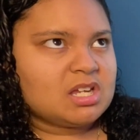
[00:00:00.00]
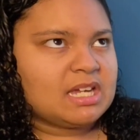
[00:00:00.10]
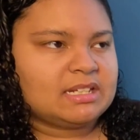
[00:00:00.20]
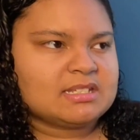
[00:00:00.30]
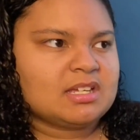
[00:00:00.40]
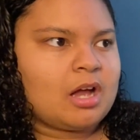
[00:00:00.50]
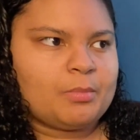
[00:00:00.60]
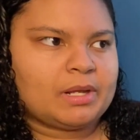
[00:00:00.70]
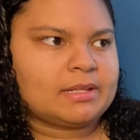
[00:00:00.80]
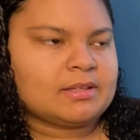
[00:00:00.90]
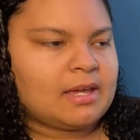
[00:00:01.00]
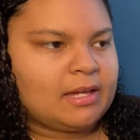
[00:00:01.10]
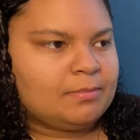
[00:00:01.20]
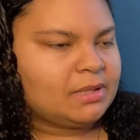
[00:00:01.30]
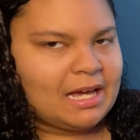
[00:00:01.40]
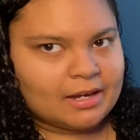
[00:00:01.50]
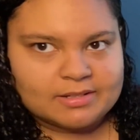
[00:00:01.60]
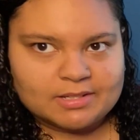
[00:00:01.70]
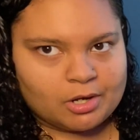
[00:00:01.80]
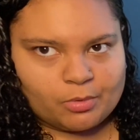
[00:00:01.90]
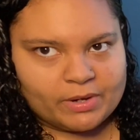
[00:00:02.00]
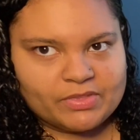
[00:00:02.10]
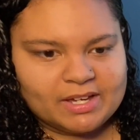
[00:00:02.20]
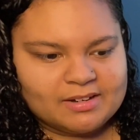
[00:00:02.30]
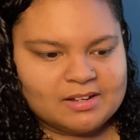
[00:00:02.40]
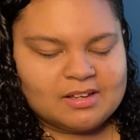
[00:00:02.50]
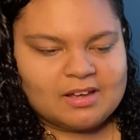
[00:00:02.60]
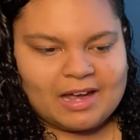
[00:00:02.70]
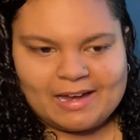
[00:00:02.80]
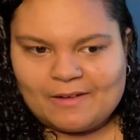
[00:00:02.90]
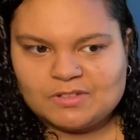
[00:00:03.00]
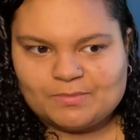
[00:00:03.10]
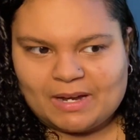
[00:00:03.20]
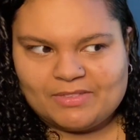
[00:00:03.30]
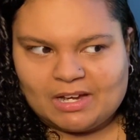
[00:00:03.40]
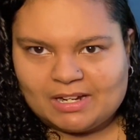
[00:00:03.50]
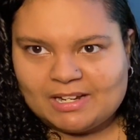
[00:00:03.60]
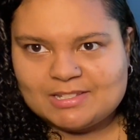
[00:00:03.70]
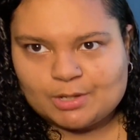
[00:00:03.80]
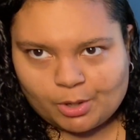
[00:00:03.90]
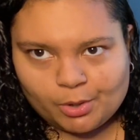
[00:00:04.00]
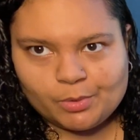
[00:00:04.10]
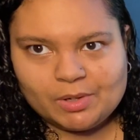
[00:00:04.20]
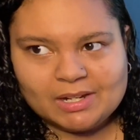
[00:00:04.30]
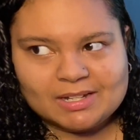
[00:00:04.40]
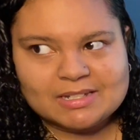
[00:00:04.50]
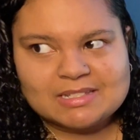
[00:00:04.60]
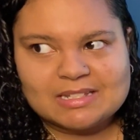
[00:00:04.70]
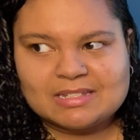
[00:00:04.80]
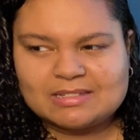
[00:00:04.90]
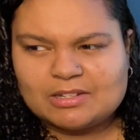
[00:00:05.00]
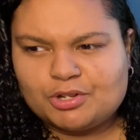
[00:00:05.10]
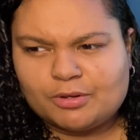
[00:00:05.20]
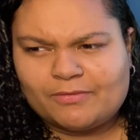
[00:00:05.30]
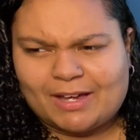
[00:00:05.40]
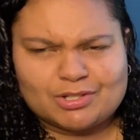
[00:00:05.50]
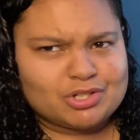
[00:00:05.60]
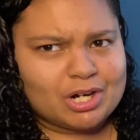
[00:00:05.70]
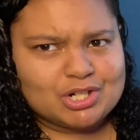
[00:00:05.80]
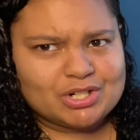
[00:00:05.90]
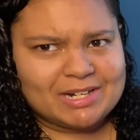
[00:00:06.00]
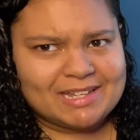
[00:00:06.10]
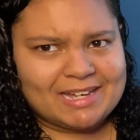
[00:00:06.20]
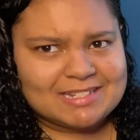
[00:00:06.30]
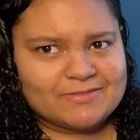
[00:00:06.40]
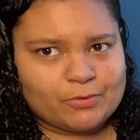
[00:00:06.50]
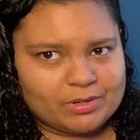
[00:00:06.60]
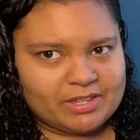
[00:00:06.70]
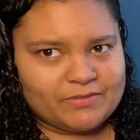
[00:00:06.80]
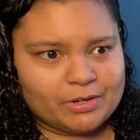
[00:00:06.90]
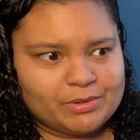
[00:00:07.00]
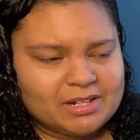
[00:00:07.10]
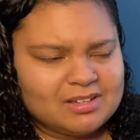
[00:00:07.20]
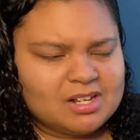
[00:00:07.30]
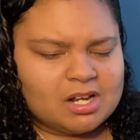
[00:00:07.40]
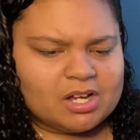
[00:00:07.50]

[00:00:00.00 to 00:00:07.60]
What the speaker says: It doesn't come with a block to go with it. I have to buy that on its own because this is a new fast charger, I guess, for the phone.